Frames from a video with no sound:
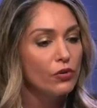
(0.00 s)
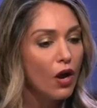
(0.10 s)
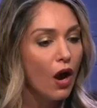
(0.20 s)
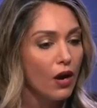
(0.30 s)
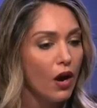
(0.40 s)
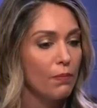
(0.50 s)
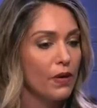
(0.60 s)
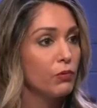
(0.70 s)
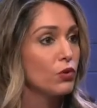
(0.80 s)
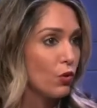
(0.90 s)
knock on
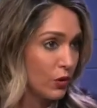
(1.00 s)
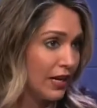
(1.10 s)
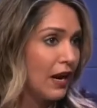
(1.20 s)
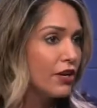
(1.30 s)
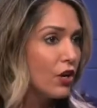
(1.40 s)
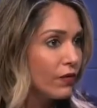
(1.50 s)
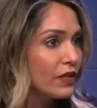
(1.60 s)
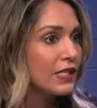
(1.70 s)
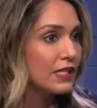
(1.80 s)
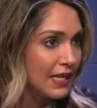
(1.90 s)
people's doors, and I know
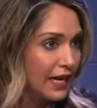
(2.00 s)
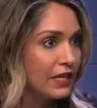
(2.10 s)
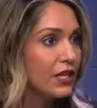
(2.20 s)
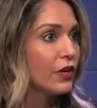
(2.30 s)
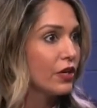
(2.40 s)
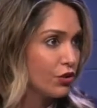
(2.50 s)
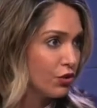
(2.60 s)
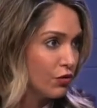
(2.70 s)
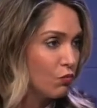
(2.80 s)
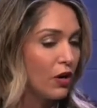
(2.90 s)
this is secondary to
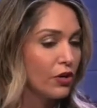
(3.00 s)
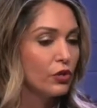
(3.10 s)
yeah, what yeah, you